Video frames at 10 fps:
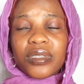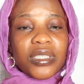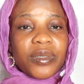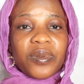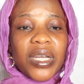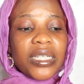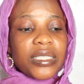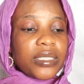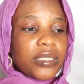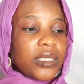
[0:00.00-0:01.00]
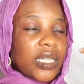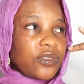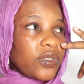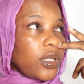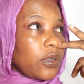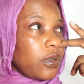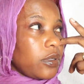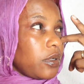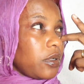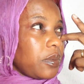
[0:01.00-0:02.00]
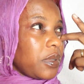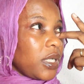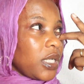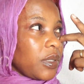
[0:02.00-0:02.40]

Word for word: The price has really gone up.